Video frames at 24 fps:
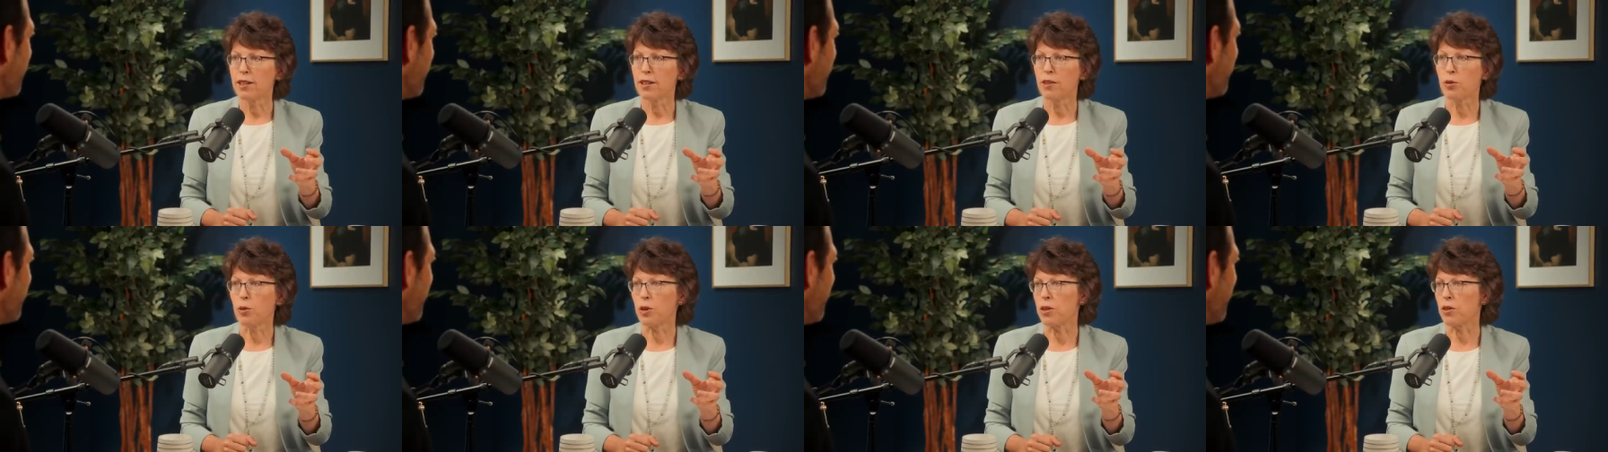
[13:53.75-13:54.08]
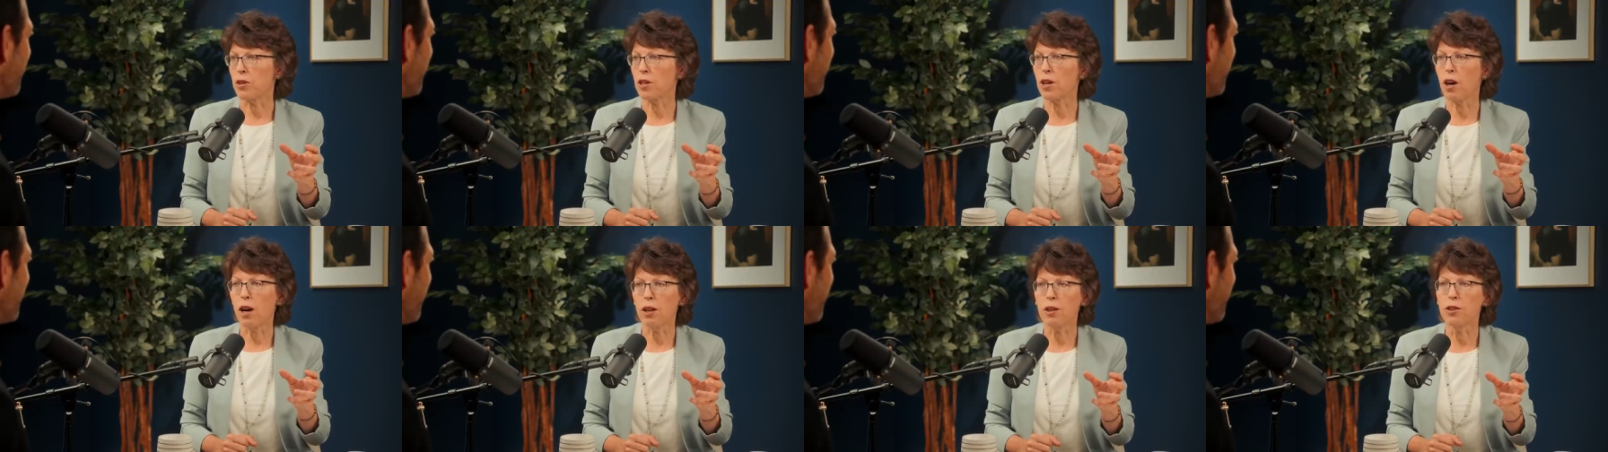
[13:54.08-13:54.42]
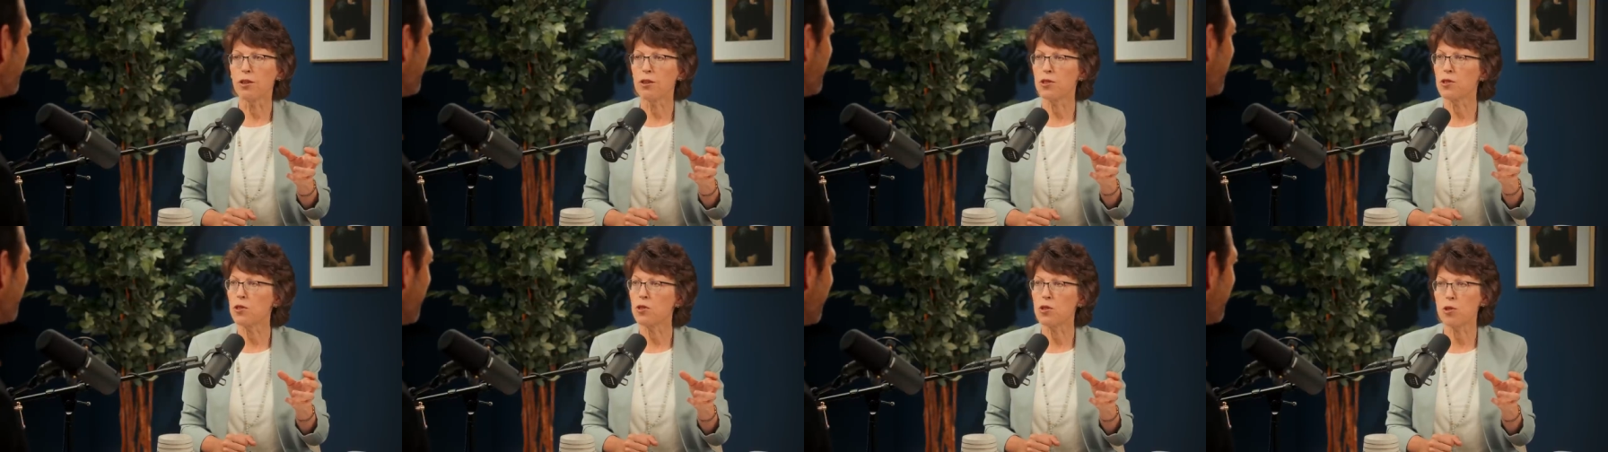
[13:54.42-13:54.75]
with
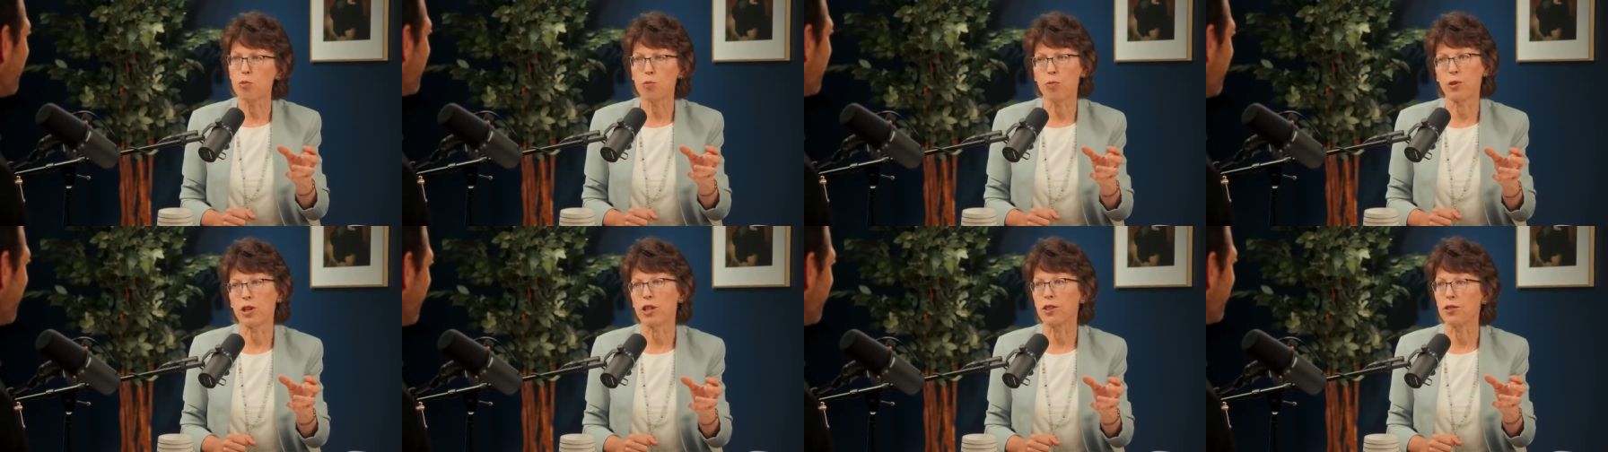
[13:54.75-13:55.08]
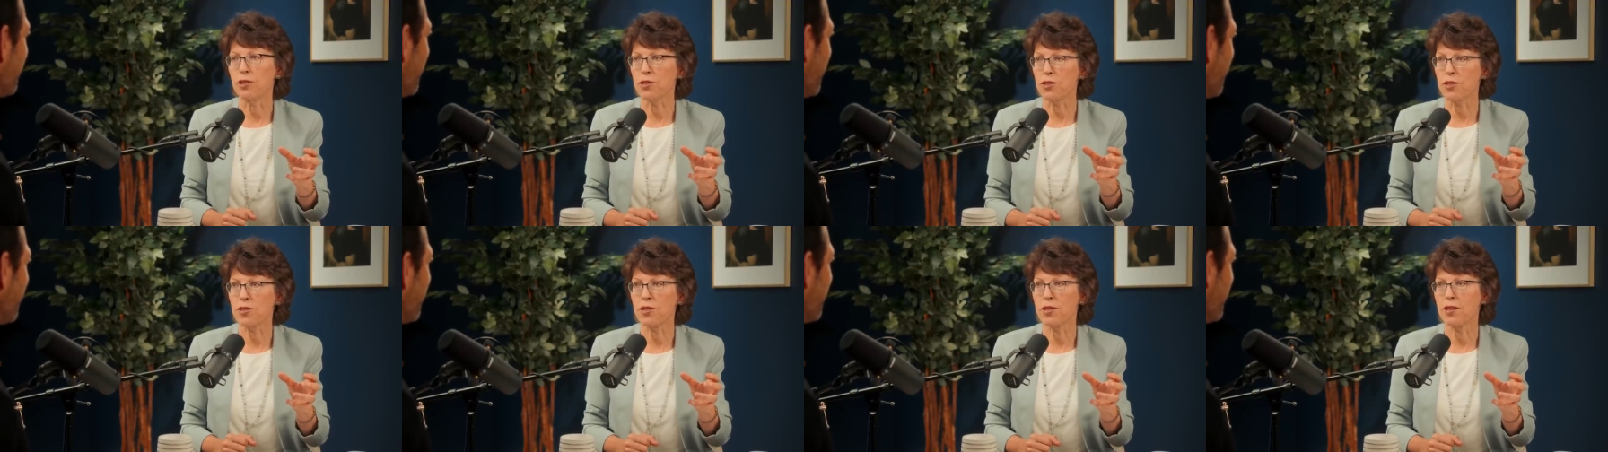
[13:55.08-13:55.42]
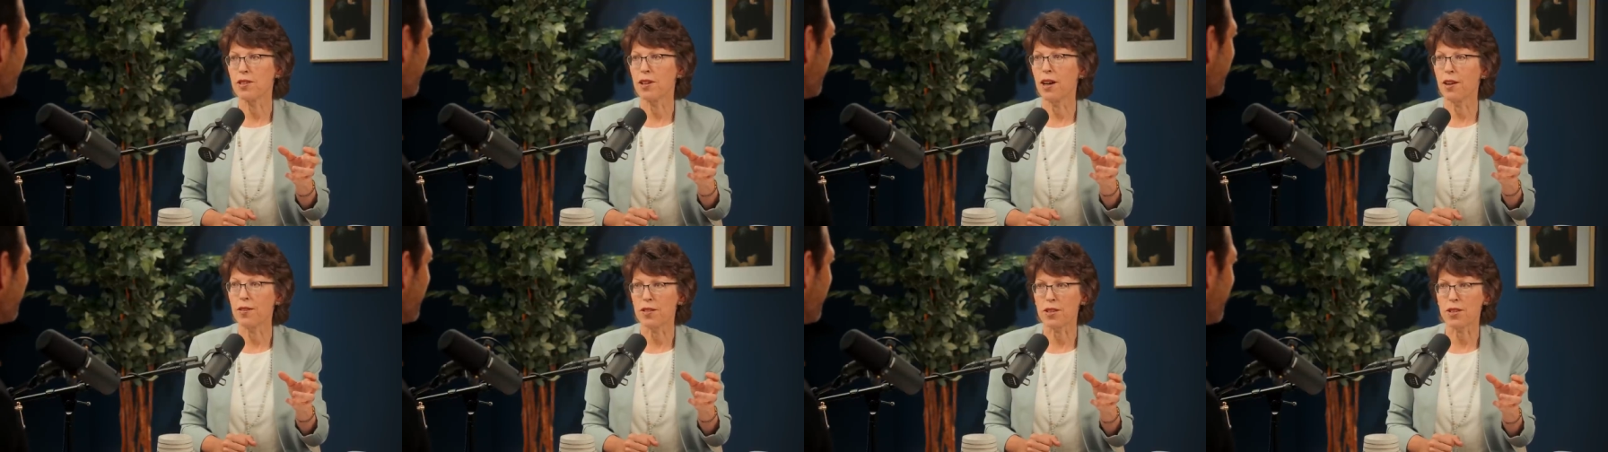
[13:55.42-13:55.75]
colored sprinkles
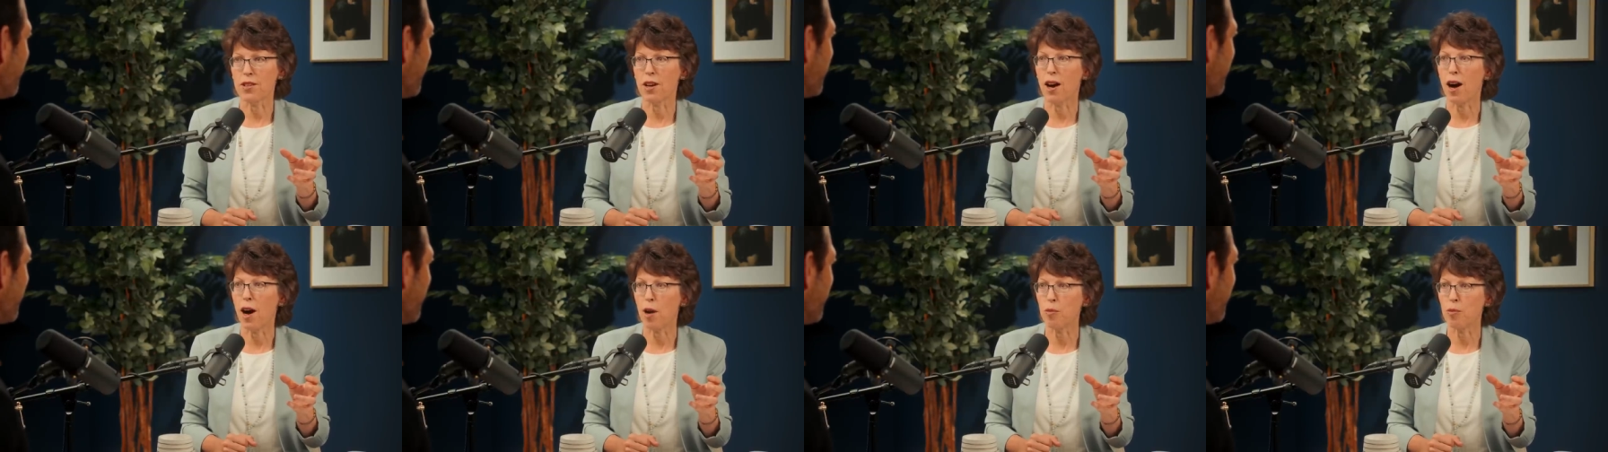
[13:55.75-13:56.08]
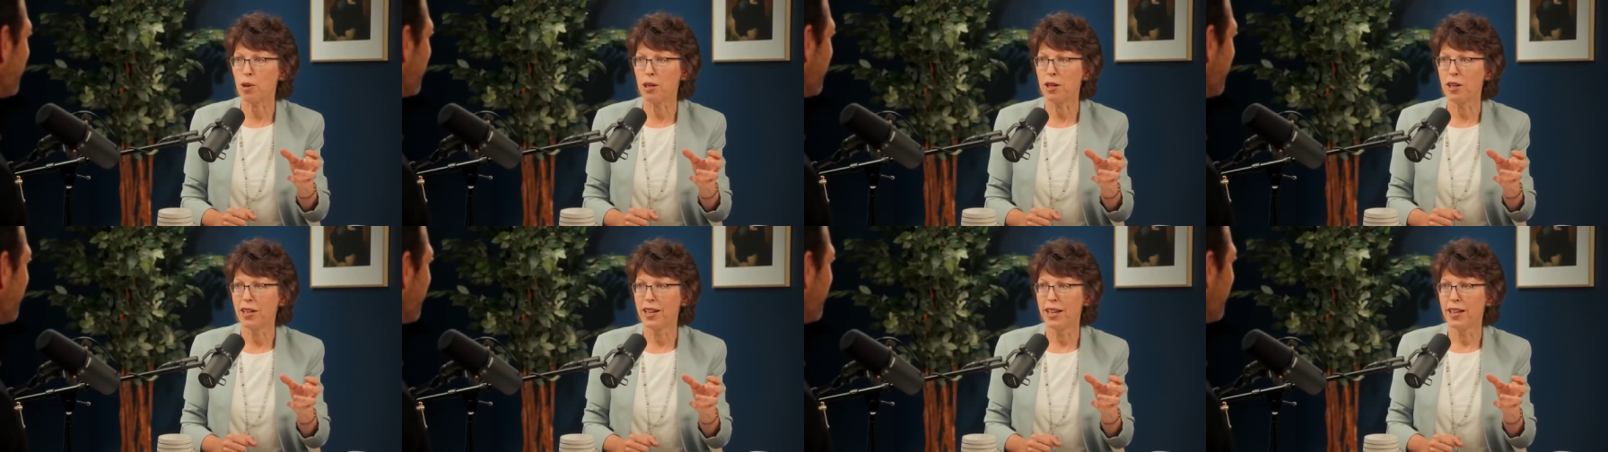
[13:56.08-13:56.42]
on the top.